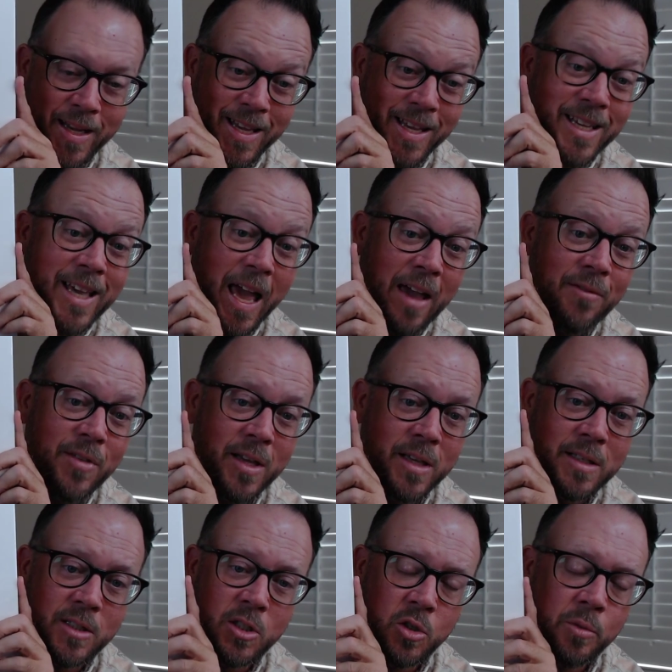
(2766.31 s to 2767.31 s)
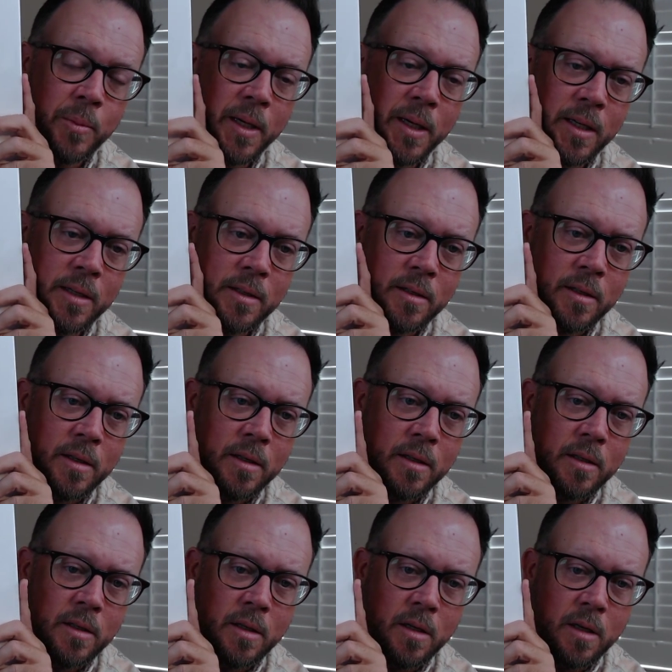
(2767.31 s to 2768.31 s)
He gave this to me
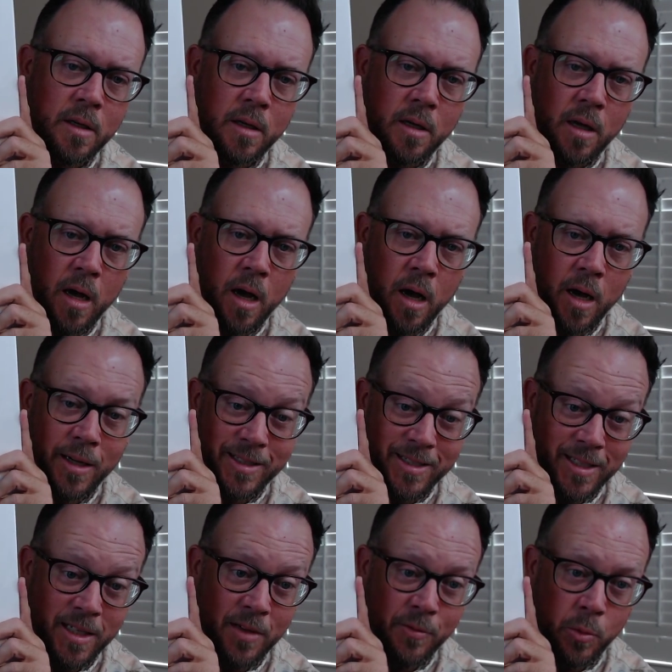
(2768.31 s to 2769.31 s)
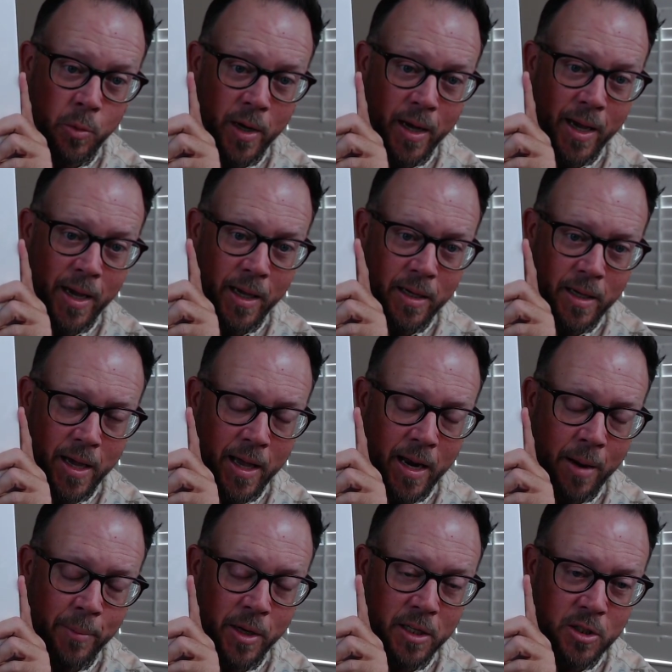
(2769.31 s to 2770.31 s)
uh, to give away,
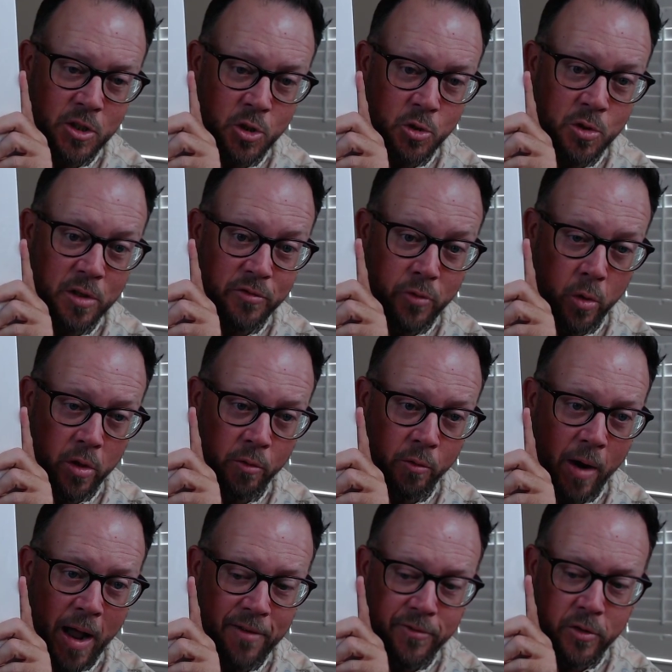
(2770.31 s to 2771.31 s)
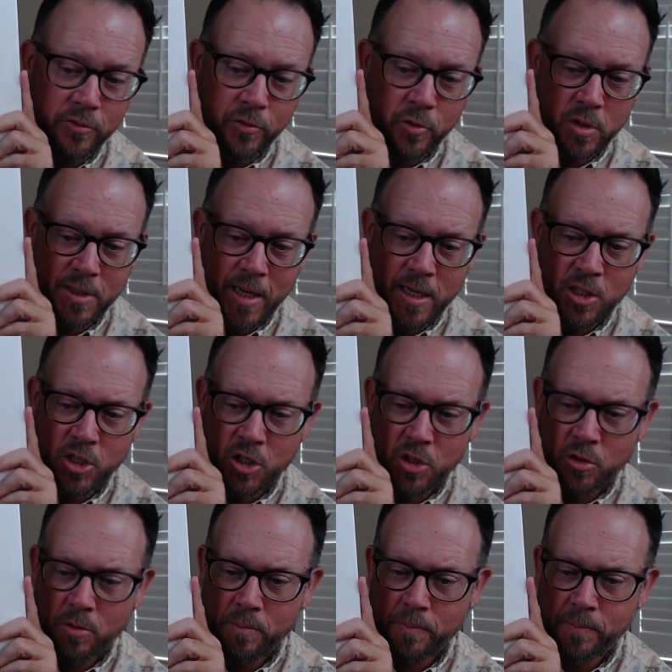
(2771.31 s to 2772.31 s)
and I'm going to use it for the raffle for St. Jude.